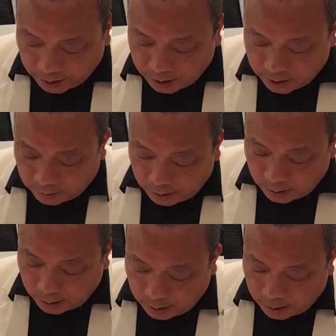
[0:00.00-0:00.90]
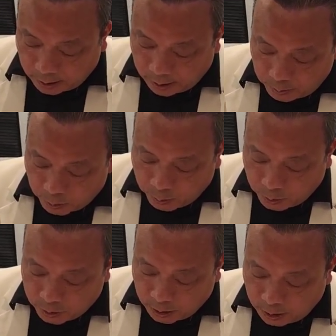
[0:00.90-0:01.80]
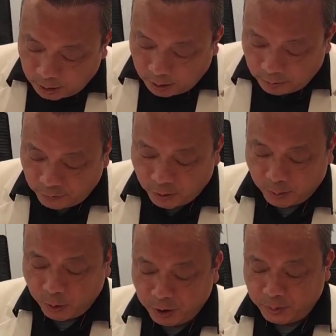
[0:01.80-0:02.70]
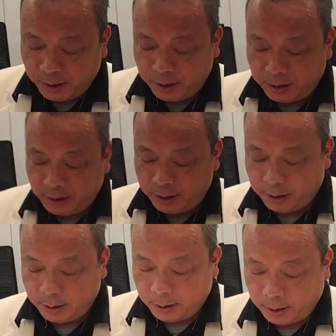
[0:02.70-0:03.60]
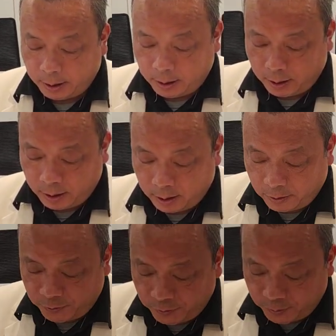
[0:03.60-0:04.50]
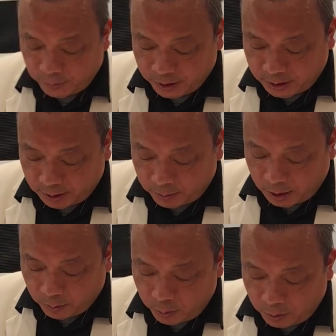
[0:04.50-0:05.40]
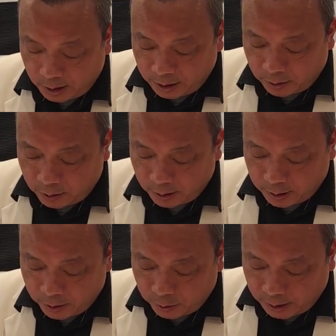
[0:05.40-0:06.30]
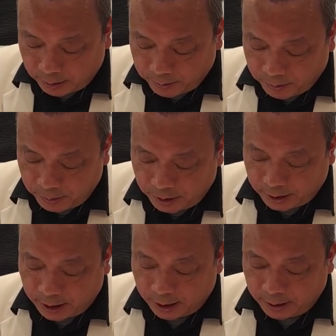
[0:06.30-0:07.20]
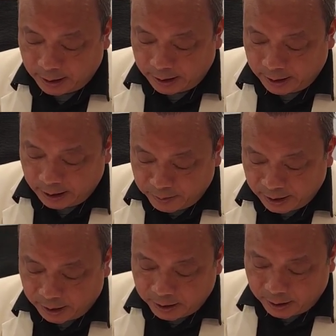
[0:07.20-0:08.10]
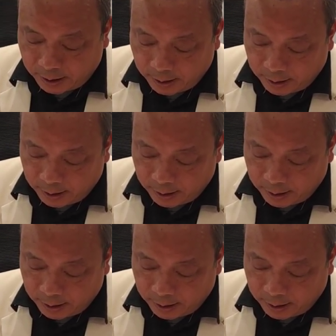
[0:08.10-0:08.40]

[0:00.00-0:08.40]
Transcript: is a proposal for appointment of Mr. Maqbool Suiam, retired MAS,